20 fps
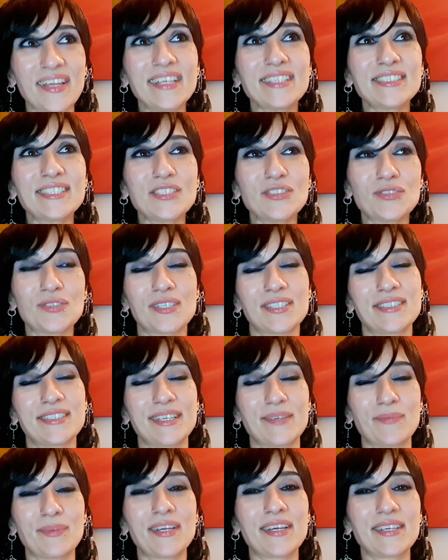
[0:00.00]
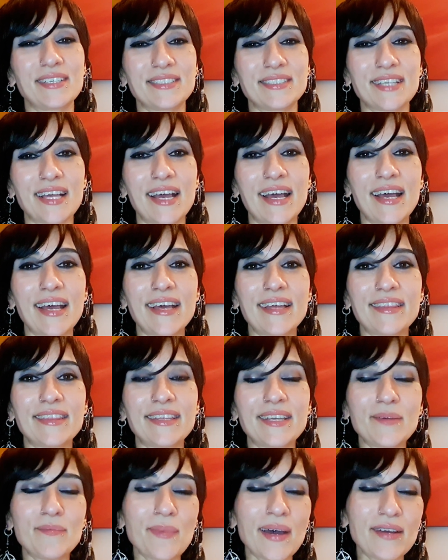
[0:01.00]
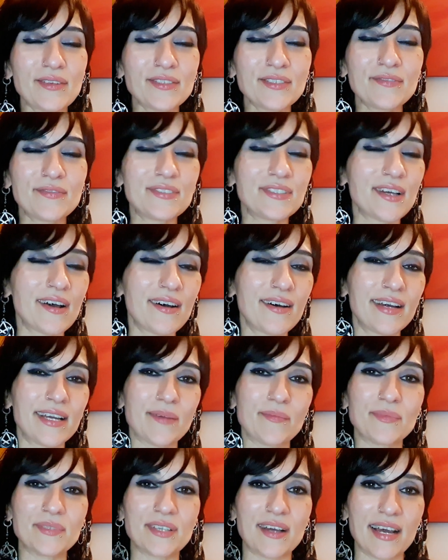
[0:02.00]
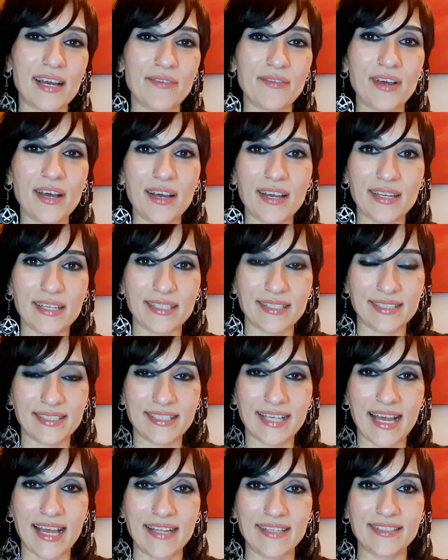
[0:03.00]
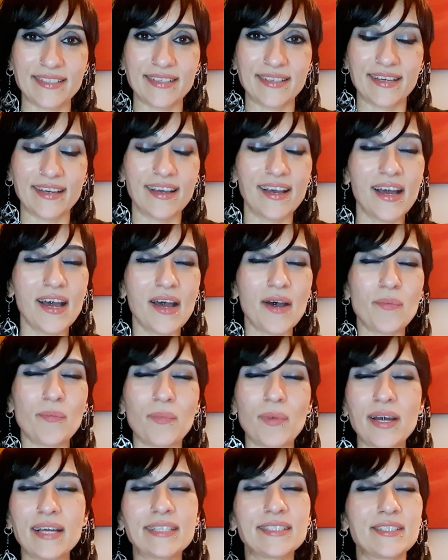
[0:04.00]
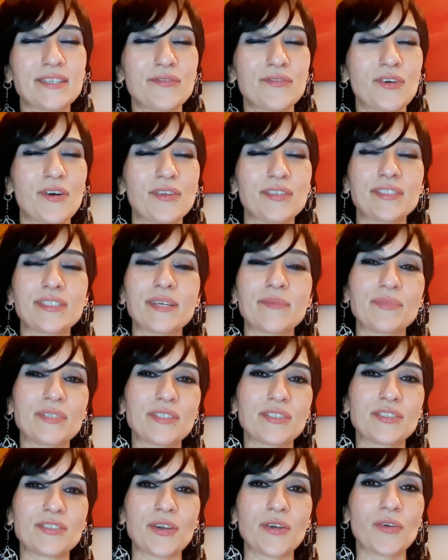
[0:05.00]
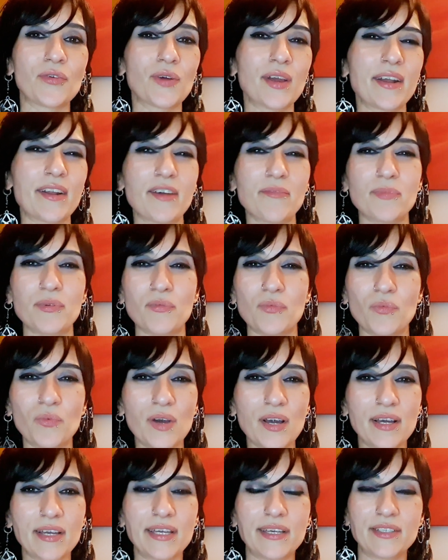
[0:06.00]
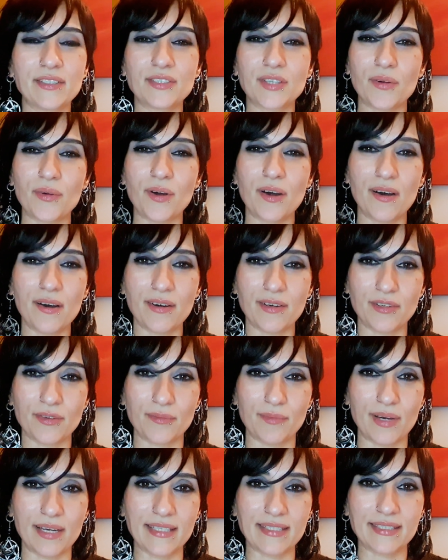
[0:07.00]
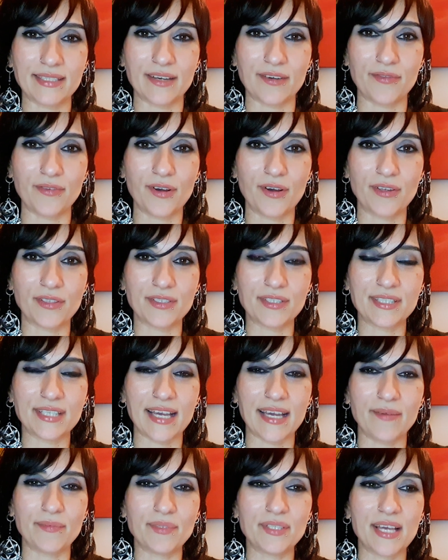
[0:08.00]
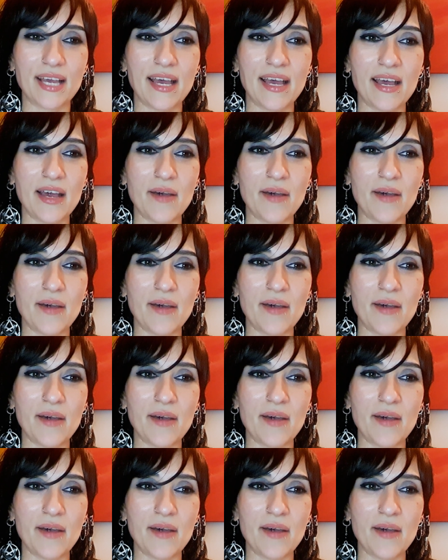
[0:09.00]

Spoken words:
it's interesting because the amount of times I've heard it said that my self-concept is so great, I've been working so hard on my self-concept,